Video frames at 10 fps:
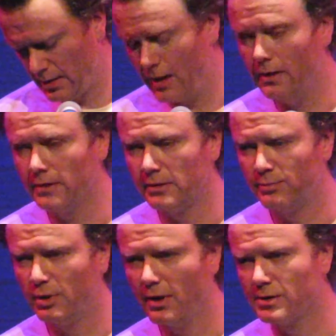Ireland
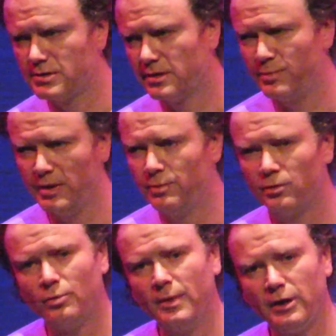belongs to the people
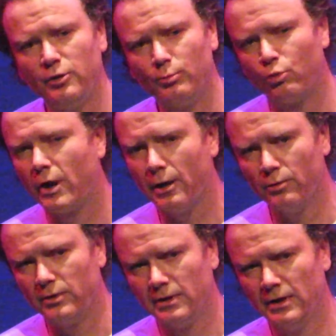who make you
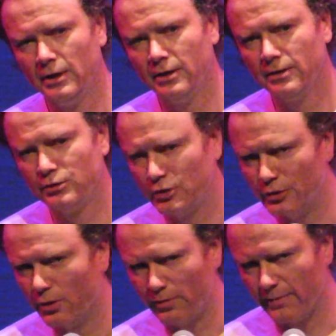proud to know